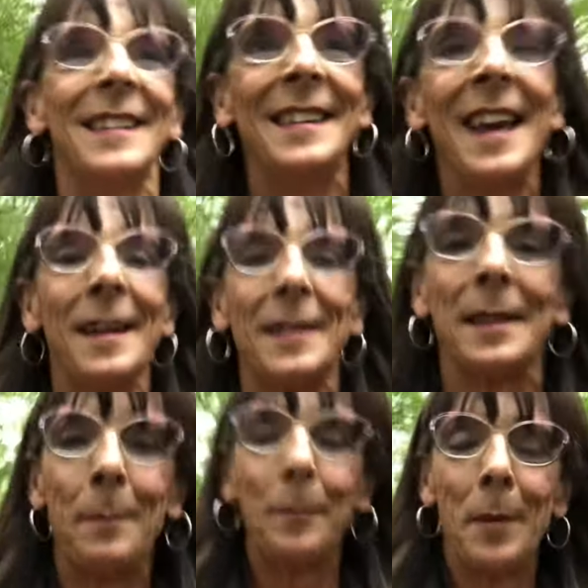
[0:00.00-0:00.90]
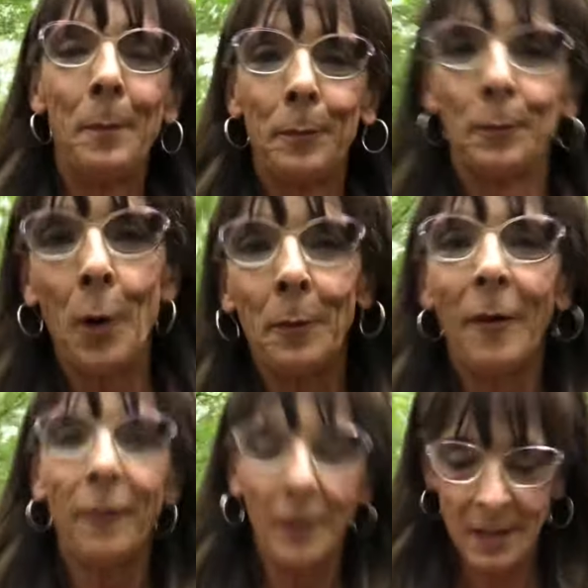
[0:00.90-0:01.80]
Yeah, the problem I
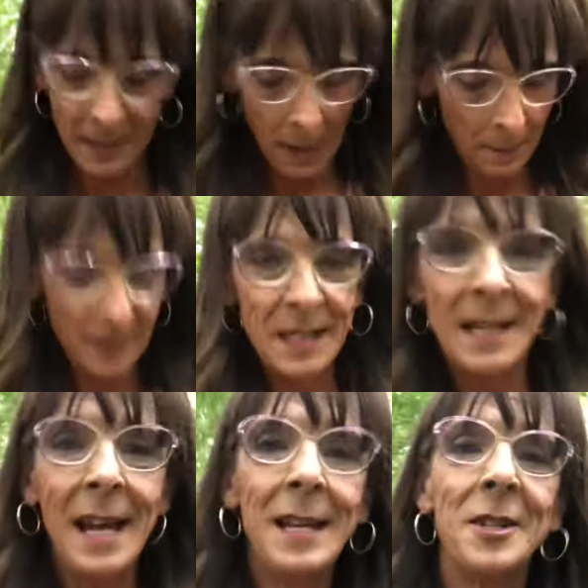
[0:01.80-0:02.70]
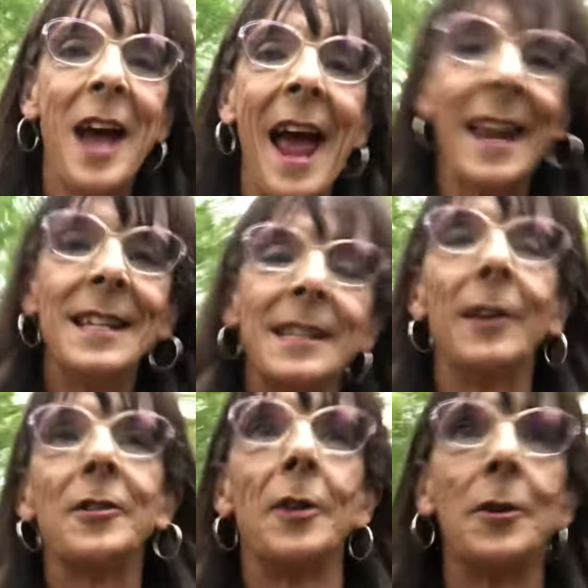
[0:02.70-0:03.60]
find, it stains your hands. It
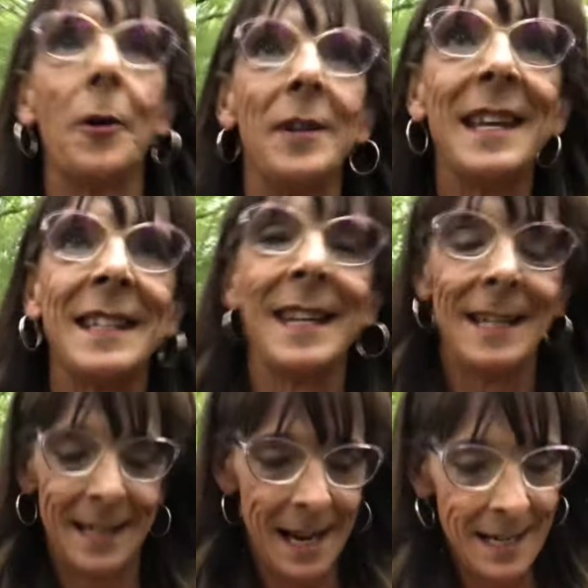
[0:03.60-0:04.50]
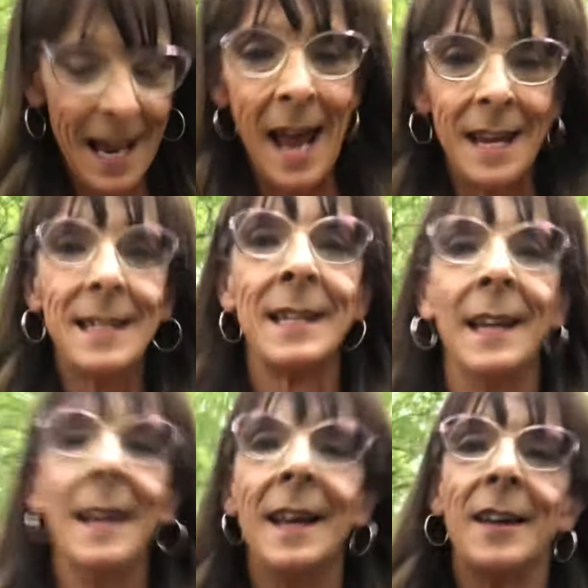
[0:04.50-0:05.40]
looks like you've got nicotine stained hands.
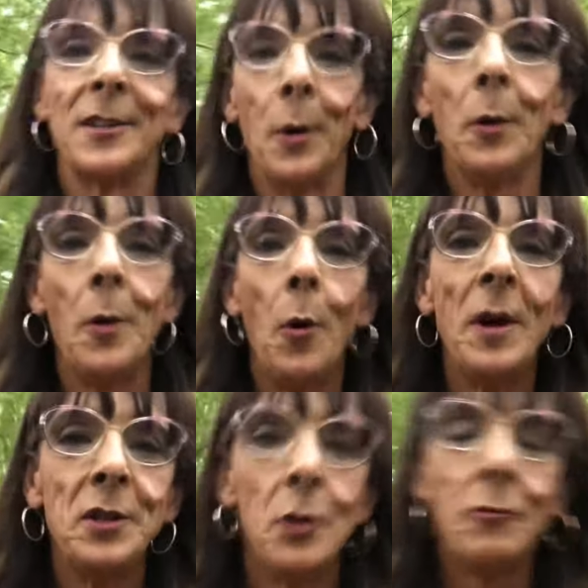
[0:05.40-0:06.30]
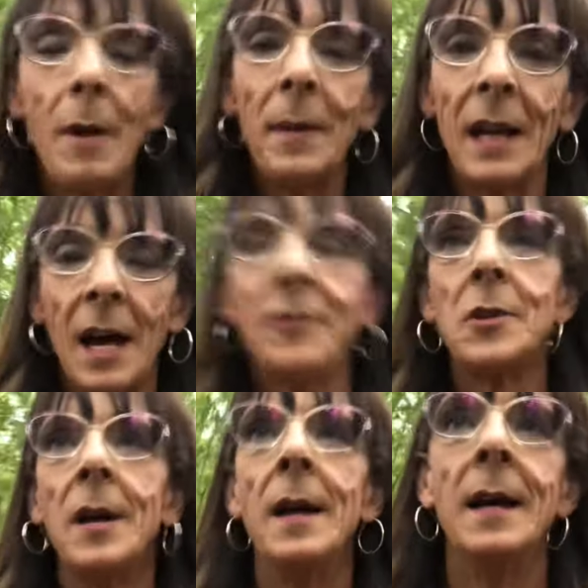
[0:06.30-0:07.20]
So I always use rubber
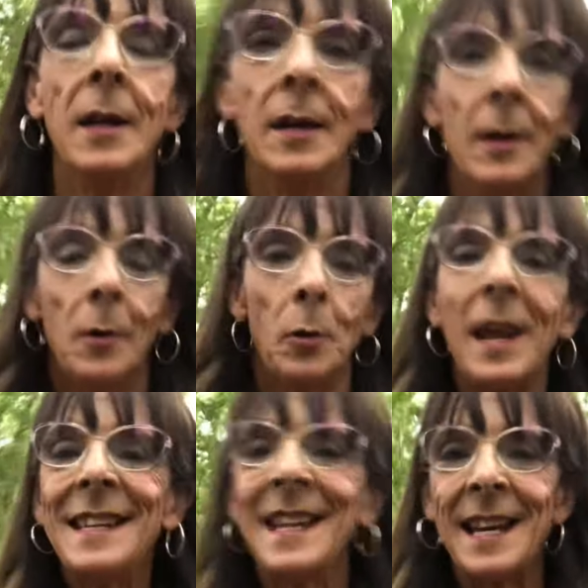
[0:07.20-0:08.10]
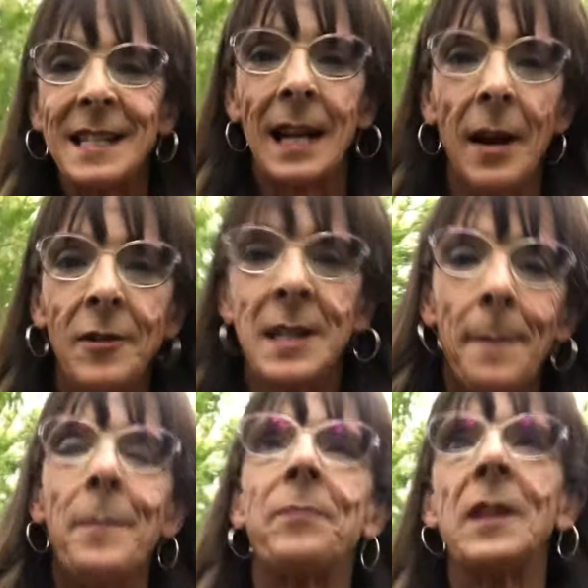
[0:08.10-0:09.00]
gloves or latex gloves
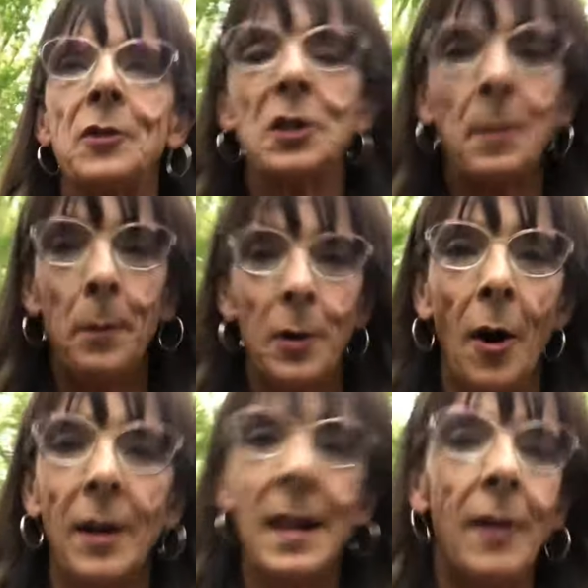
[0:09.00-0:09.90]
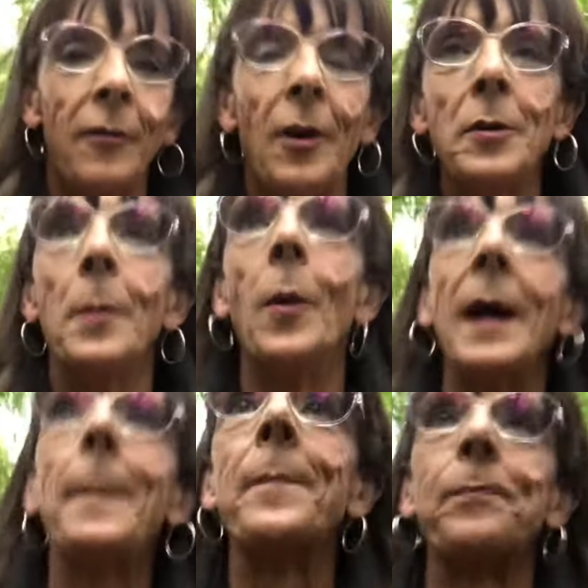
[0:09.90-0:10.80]
just to put it on, and then I'll throw them away.